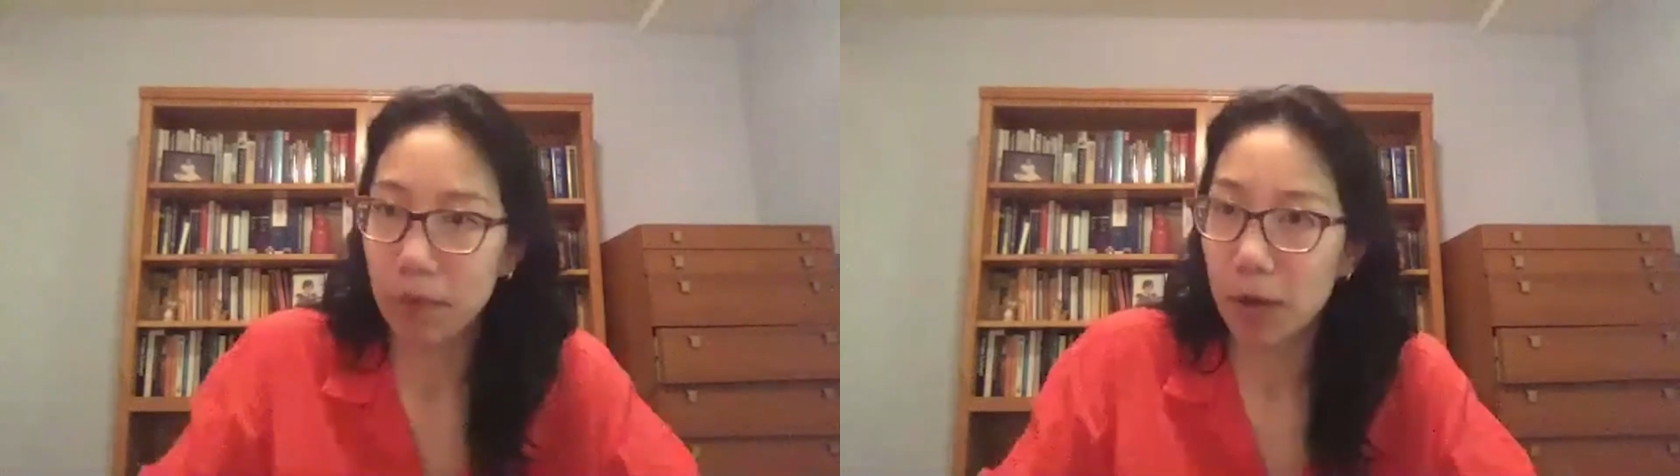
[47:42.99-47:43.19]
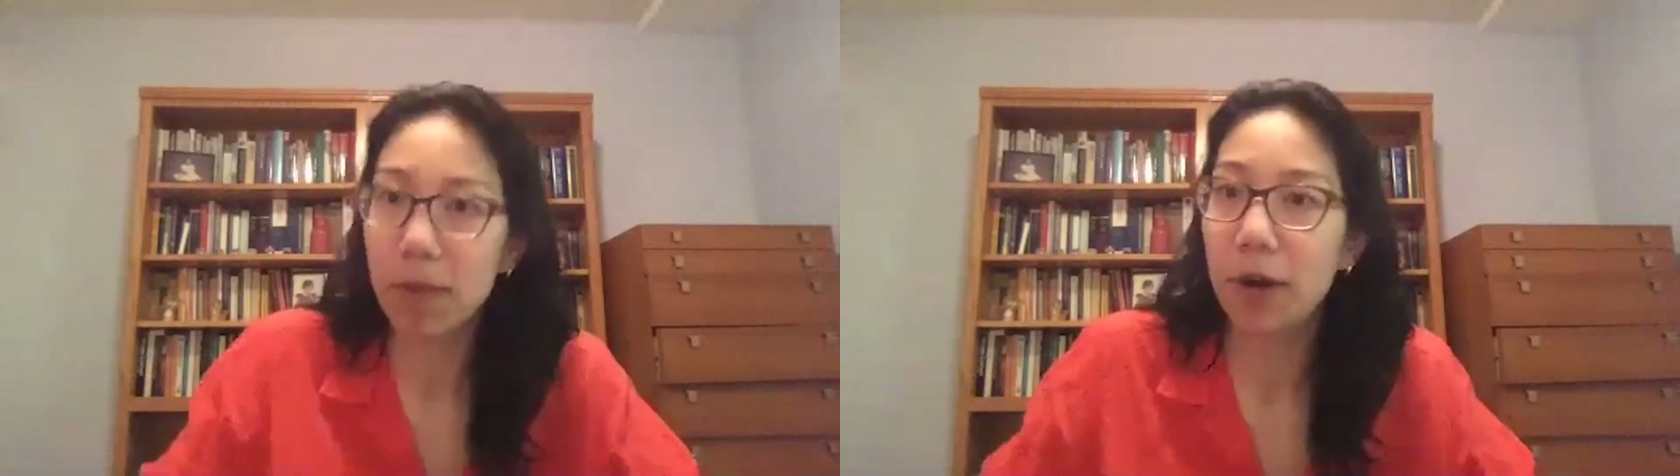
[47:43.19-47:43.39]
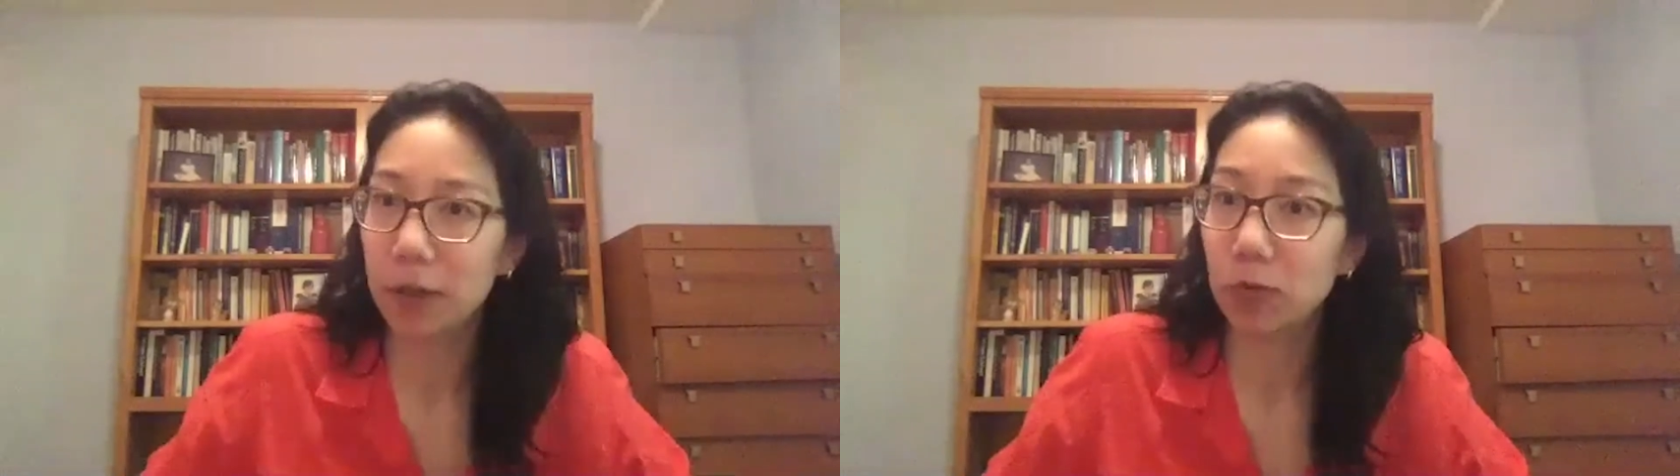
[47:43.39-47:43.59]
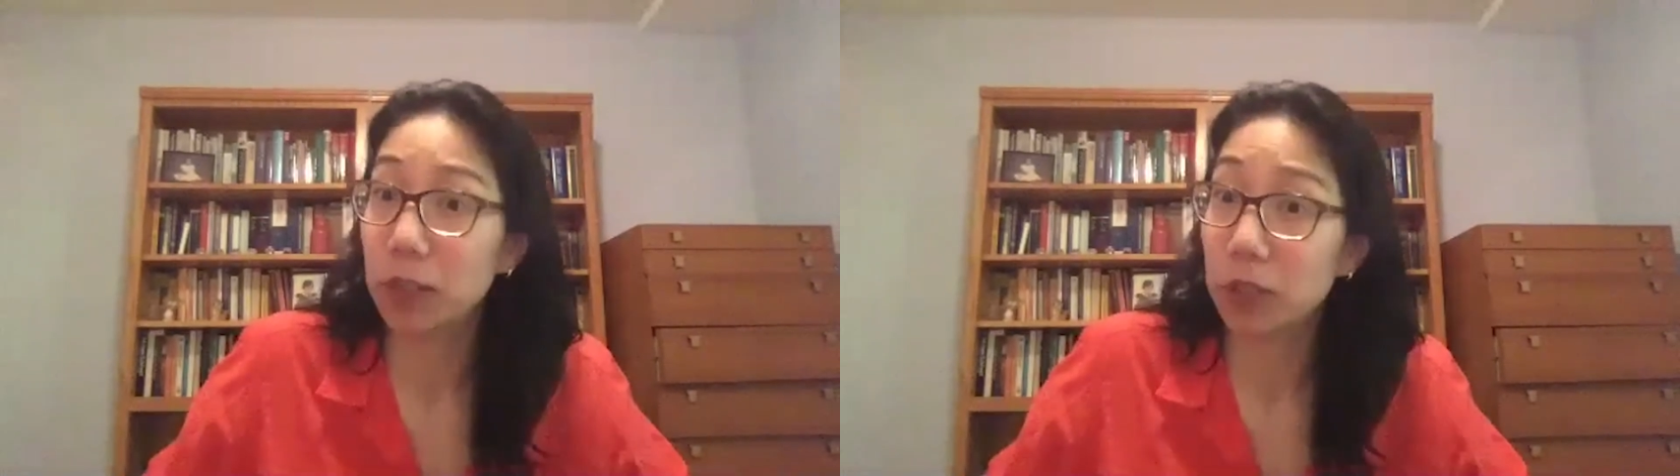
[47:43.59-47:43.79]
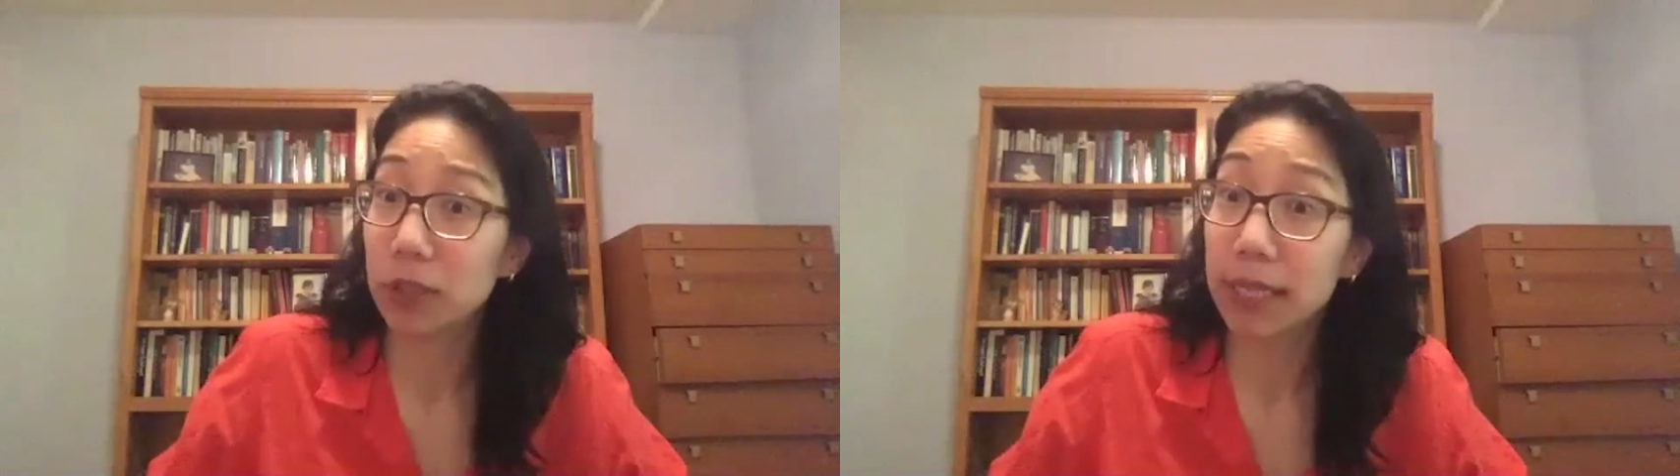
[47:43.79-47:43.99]
America's
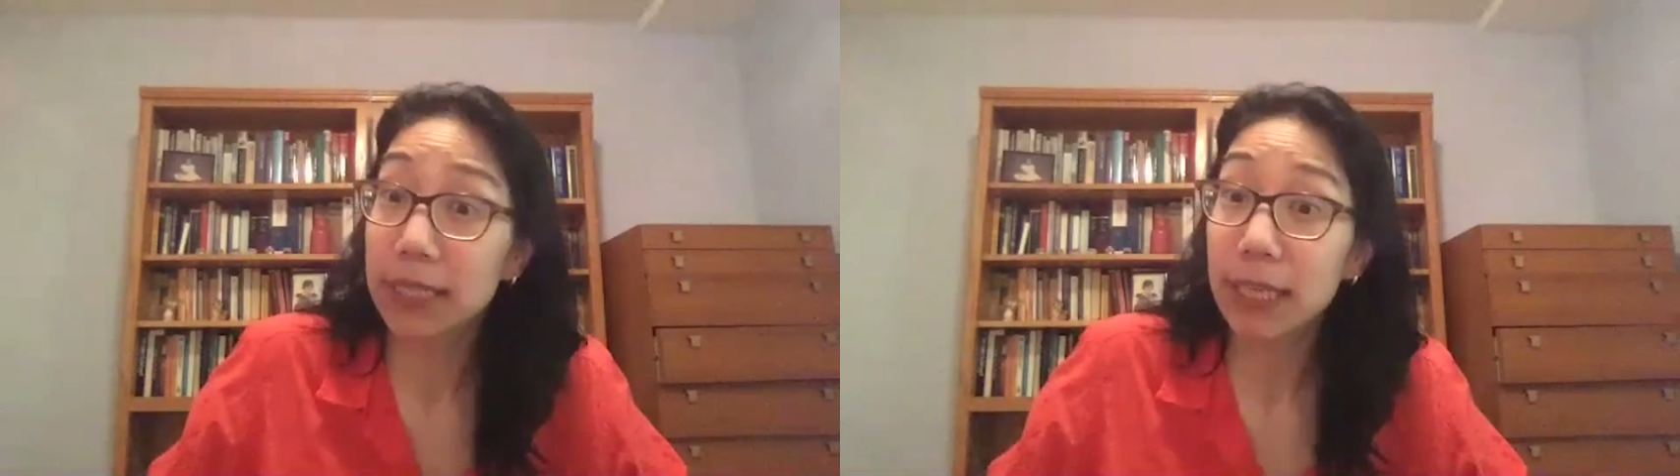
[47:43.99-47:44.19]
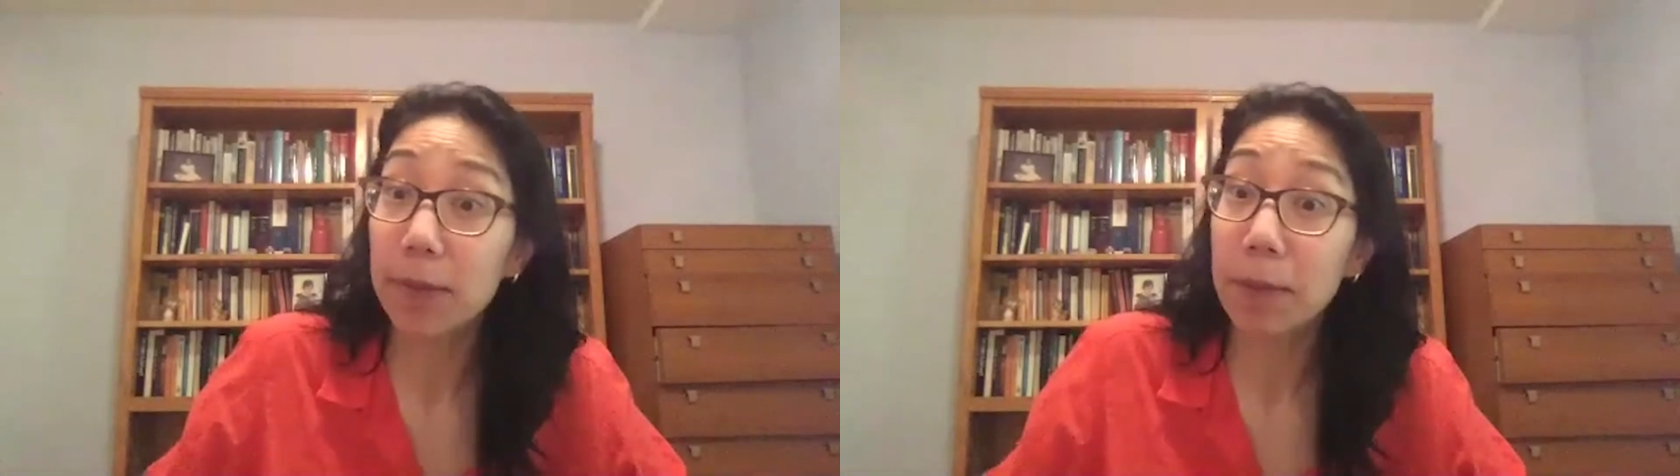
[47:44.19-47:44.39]
racial landscape.